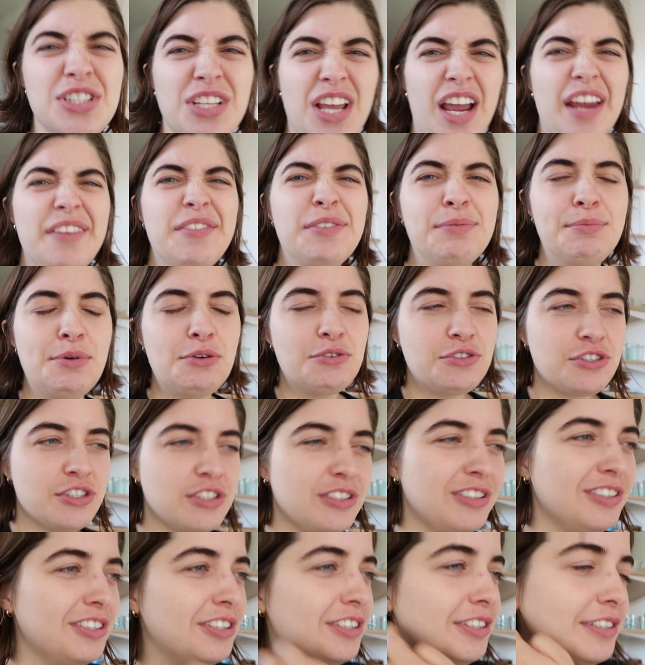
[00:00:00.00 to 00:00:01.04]
was just kind of
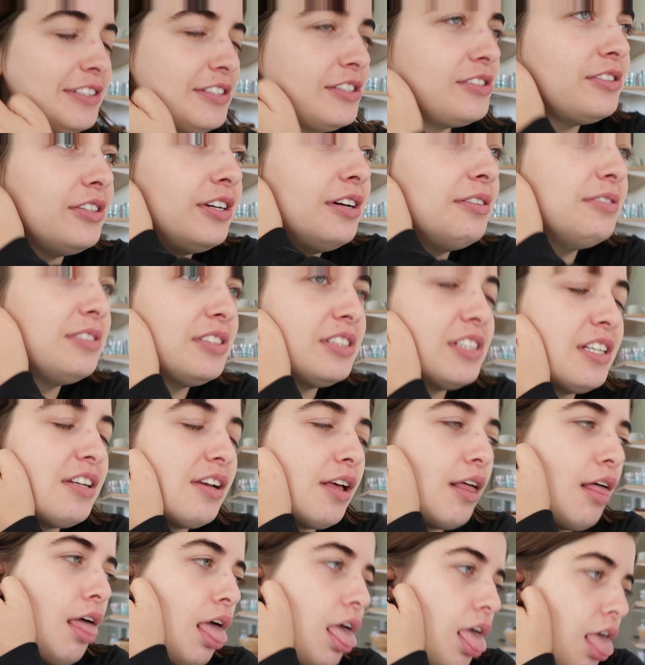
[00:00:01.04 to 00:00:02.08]
emotional, and so I was
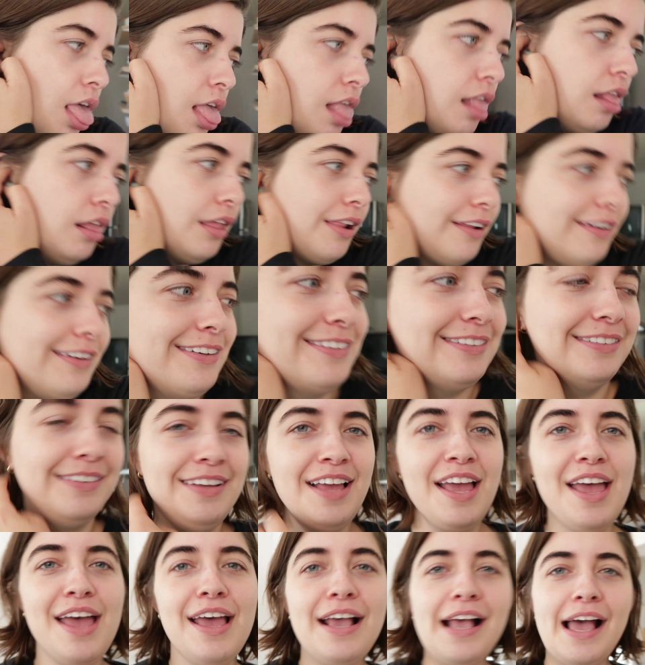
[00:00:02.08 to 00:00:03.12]
like, ugh,
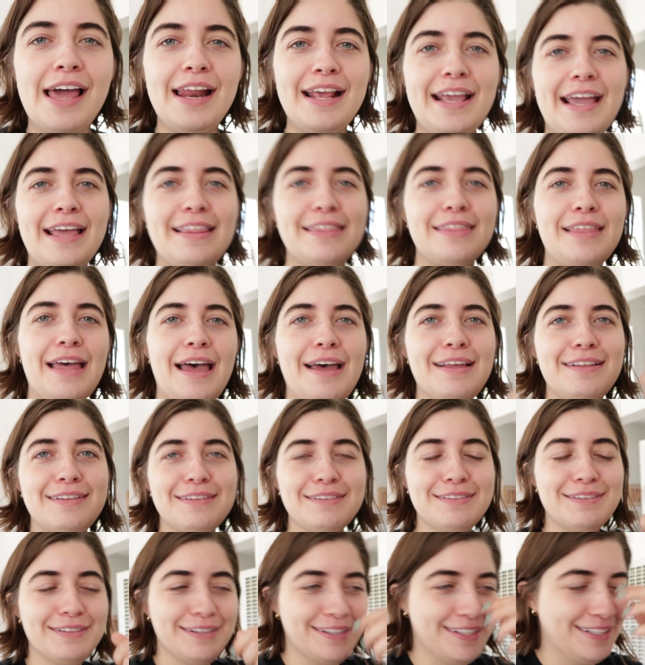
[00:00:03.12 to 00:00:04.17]
gotta get that
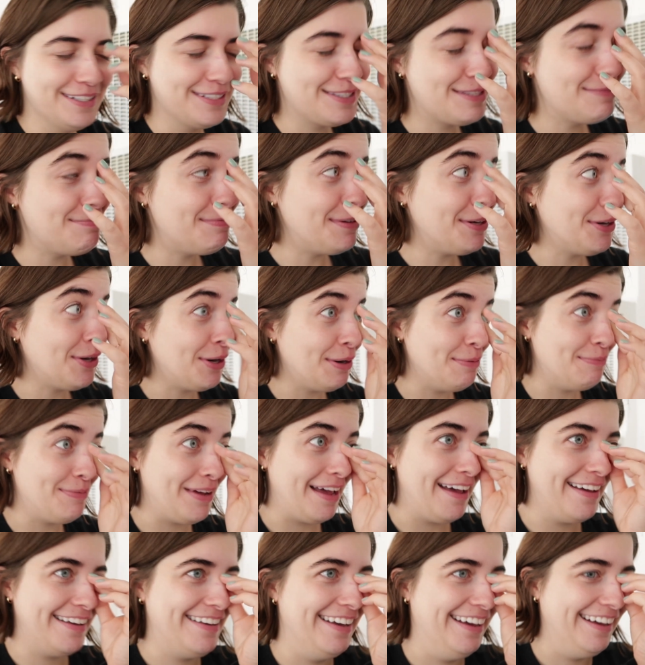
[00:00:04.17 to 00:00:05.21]
spirit
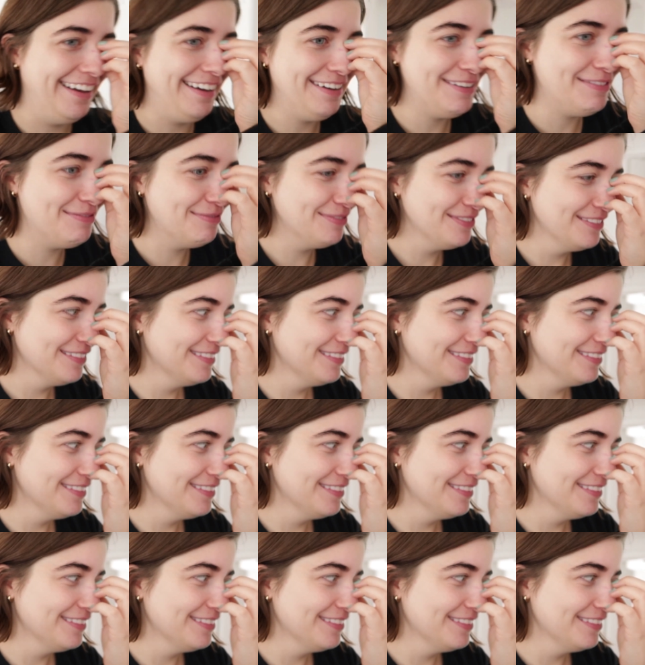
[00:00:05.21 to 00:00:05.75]
back up.